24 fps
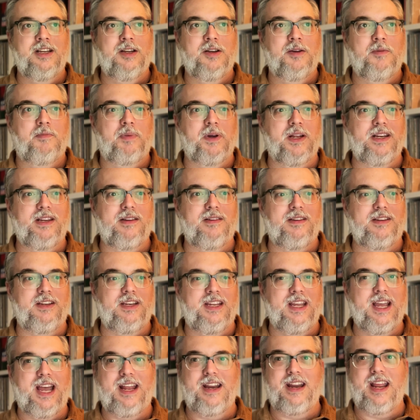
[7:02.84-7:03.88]
but
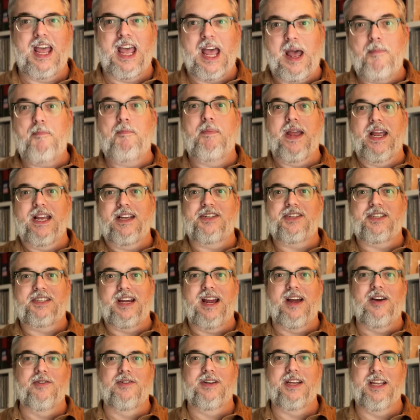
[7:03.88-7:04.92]
yet epic
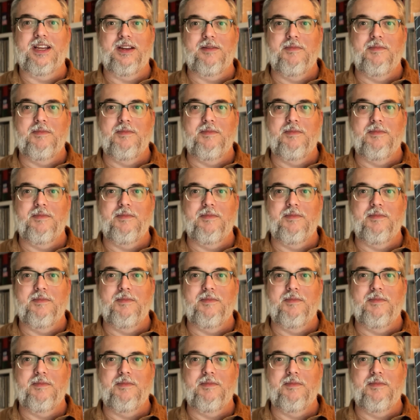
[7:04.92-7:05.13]
sounding